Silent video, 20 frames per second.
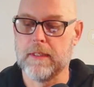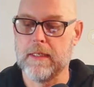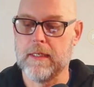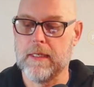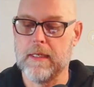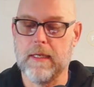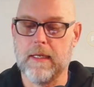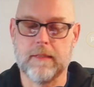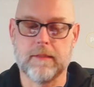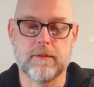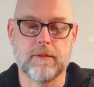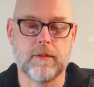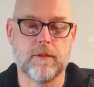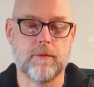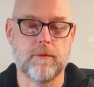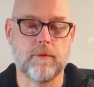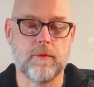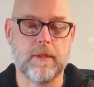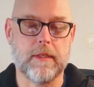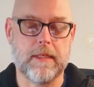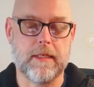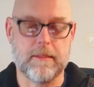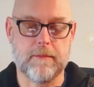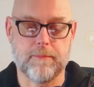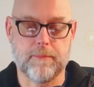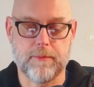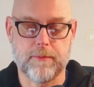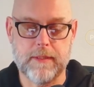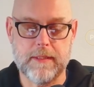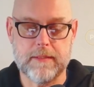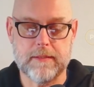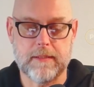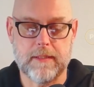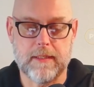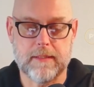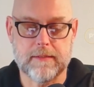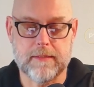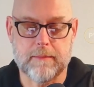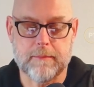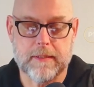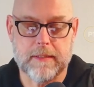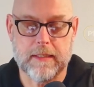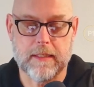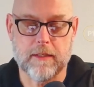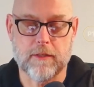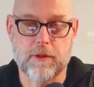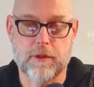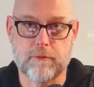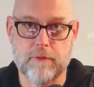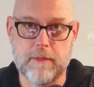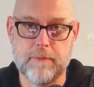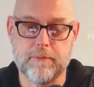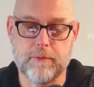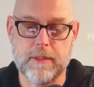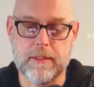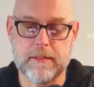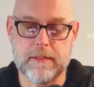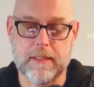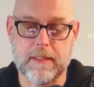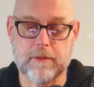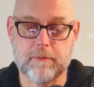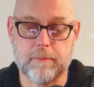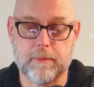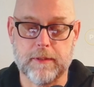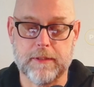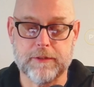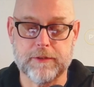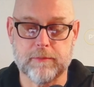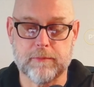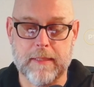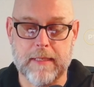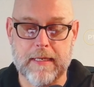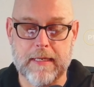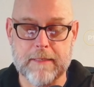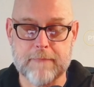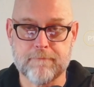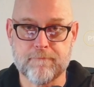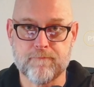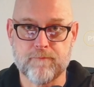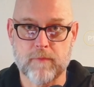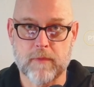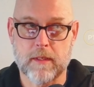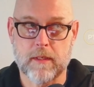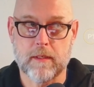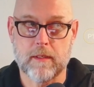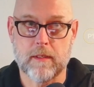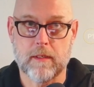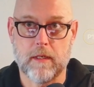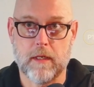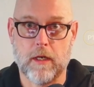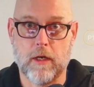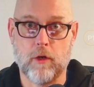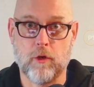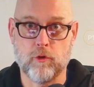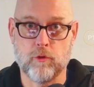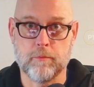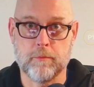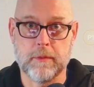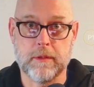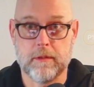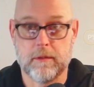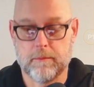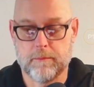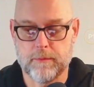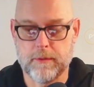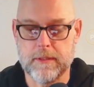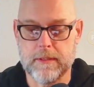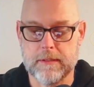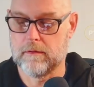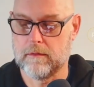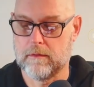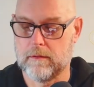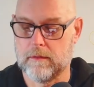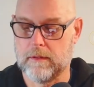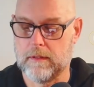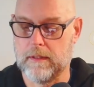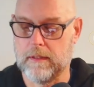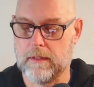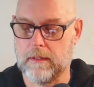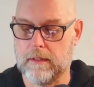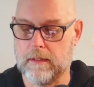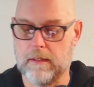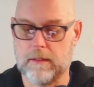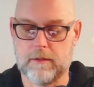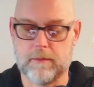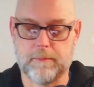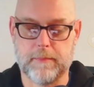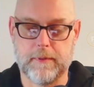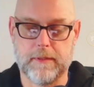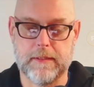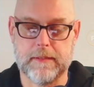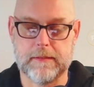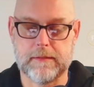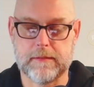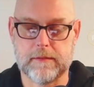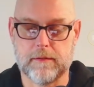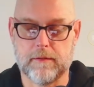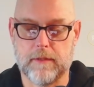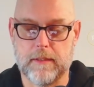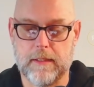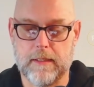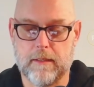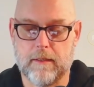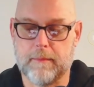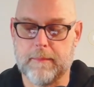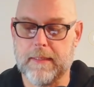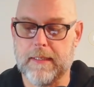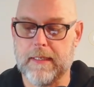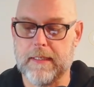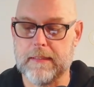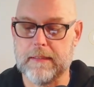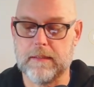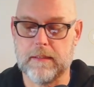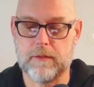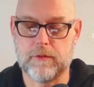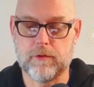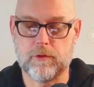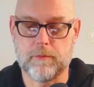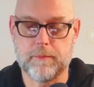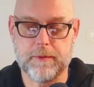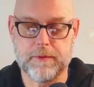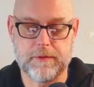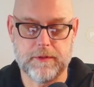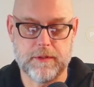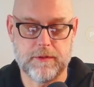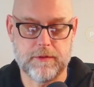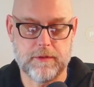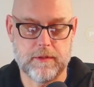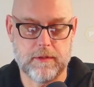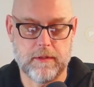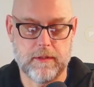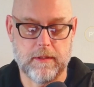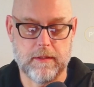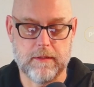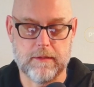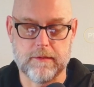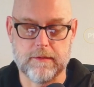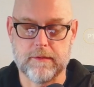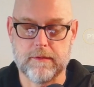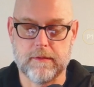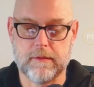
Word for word: And so in presets, I'm gonna get three presets plus my home preset and hit the plus. So now my initial position is